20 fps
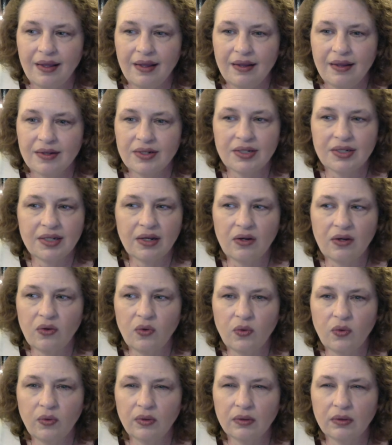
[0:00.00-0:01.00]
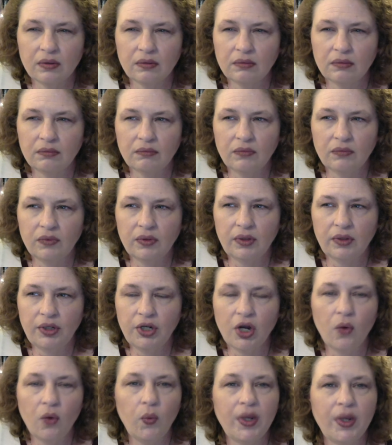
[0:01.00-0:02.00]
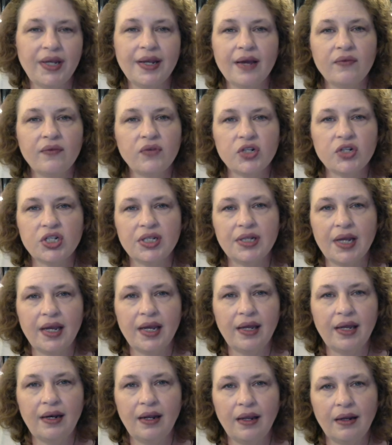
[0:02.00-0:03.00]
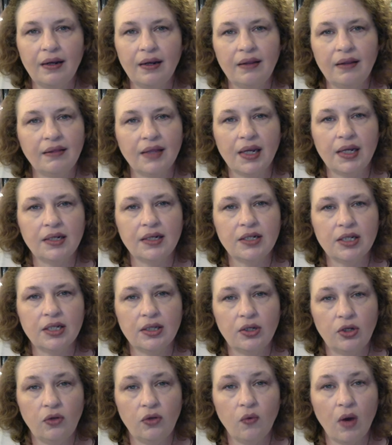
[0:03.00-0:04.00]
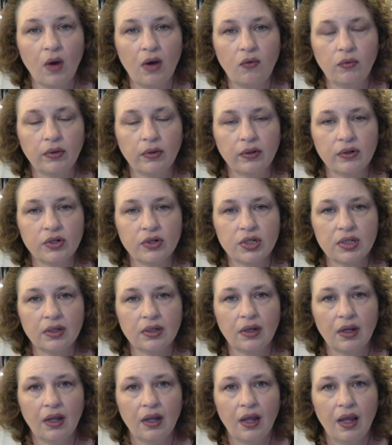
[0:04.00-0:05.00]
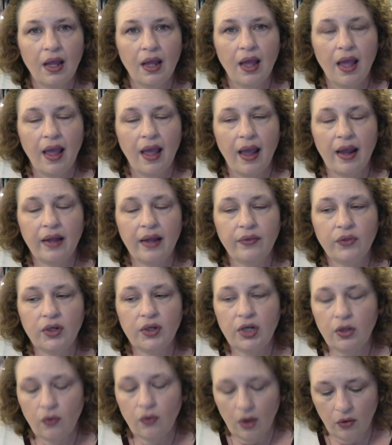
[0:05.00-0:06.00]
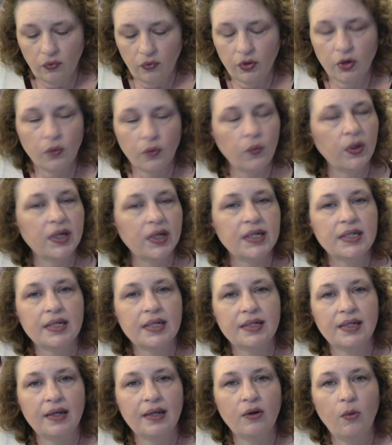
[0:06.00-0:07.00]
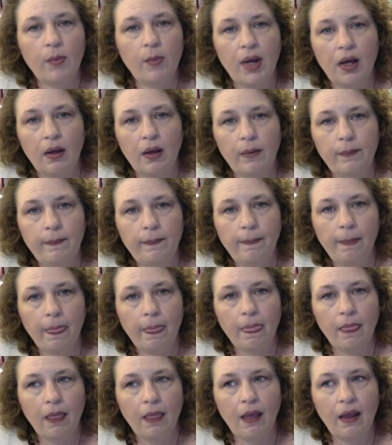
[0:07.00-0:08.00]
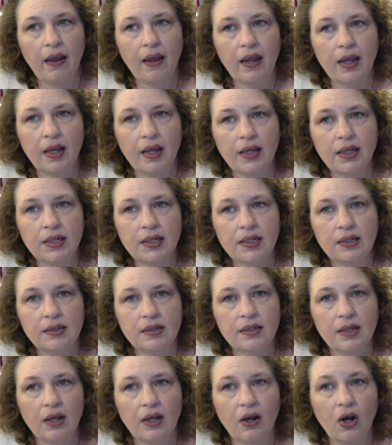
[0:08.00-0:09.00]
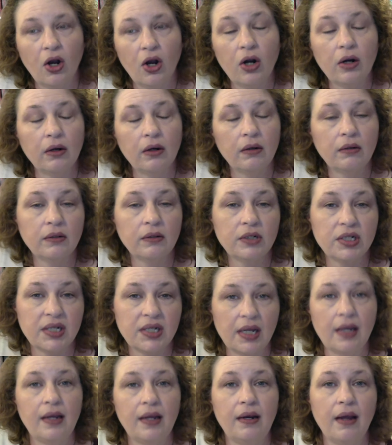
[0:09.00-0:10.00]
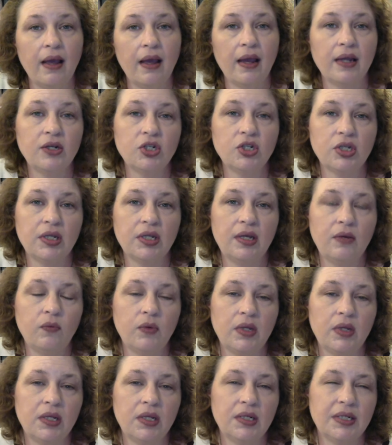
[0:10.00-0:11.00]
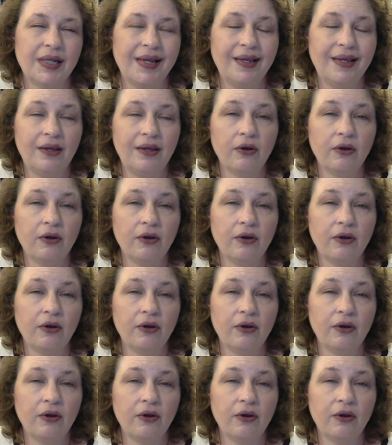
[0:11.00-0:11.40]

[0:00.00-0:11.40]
so, you know, we never said anything to the new owners. And the new owner was a single mom, and her son actually was a year